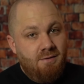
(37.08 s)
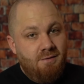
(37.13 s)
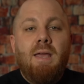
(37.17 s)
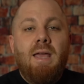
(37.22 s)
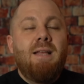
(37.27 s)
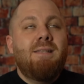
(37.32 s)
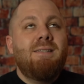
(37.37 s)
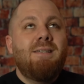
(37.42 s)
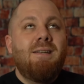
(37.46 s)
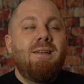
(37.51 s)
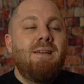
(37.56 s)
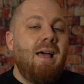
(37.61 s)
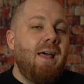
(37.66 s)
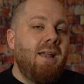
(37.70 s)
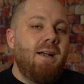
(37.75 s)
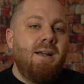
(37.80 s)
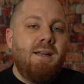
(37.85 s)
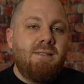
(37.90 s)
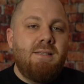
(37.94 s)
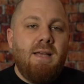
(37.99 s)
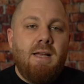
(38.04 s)
It's not
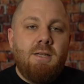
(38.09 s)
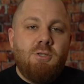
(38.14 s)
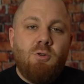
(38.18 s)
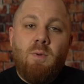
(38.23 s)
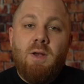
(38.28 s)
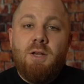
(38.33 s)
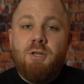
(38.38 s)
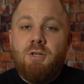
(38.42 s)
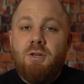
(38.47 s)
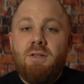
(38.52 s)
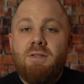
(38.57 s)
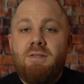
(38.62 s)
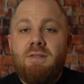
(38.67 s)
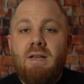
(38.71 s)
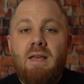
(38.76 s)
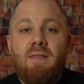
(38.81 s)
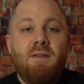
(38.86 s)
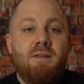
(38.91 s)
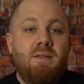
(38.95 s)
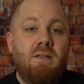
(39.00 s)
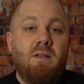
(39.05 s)
an exaggeration to say
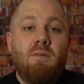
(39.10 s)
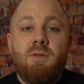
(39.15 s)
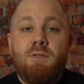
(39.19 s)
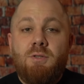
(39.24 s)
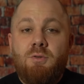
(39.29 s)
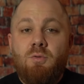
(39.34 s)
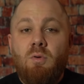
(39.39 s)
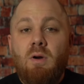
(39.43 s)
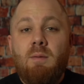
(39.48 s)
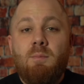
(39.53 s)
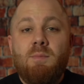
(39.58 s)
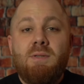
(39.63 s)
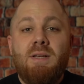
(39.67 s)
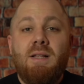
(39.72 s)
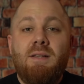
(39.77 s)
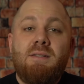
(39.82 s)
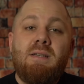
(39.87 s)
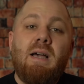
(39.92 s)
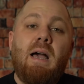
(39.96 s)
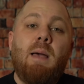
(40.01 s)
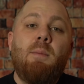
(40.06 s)
that Dilla's drums
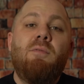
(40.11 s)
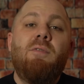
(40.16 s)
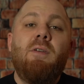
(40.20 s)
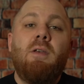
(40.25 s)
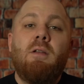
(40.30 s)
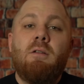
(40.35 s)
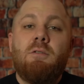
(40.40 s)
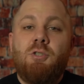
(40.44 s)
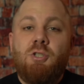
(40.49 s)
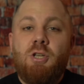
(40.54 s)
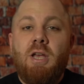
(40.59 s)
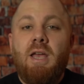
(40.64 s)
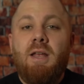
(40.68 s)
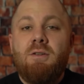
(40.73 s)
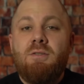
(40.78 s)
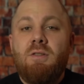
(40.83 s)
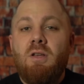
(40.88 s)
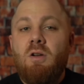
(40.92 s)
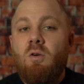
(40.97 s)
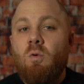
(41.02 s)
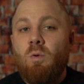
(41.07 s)
and Timefeel
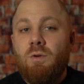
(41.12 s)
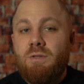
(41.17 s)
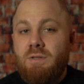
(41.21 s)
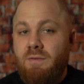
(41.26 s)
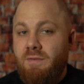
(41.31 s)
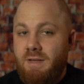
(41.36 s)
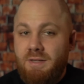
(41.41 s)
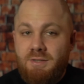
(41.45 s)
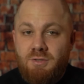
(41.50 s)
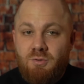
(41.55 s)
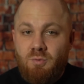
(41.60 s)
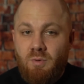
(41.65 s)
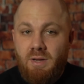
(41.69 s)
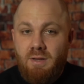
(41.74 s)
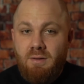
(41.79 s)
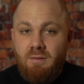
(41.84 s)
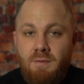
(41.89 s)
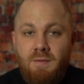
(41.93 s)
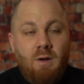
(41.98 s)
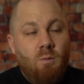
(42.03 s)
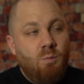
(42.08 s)
changed the course of history.
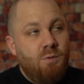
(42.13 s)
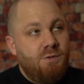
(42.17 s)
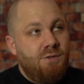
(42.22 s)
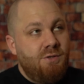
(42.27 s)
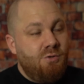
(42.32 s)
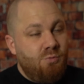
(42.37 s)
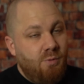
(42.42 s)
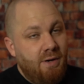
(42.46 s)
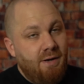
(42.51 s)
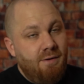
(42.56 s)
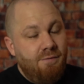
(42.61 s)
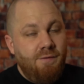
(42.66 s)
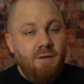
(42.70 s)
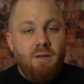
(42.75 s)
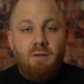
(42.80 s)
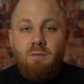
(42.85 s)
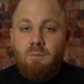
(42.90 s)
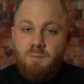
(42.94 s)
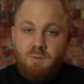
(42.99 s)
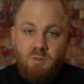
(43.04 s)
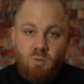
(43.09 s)
There was straight
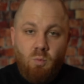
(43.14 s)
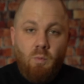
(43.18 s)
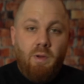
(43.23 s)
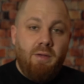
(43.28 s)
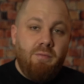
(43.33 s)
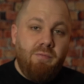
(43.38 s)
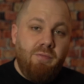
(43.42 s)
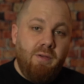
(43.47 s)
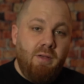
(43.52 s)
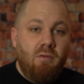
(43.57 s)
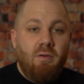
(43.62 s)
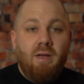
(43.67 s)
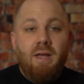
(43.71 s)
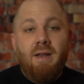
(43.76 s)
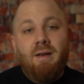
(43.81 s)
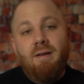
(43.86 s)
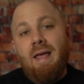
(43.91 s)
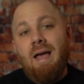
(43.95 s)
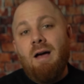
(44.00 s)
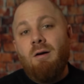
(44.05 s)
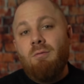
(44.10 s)
feel, swing feel,
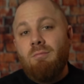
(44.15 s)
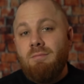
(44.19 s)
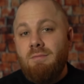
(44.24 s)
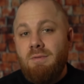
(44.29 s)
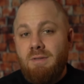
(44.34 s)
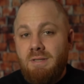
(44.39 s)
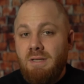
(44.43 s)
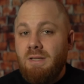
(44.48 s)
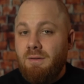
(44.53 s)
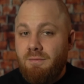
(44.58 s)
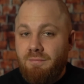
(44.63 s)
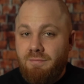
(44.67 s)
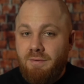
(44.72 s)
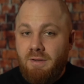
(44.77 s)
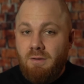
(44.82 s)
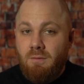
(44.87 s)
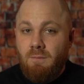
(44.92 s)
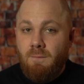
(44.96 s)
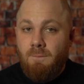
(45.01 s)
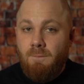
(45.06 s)
and now Dilla Feel.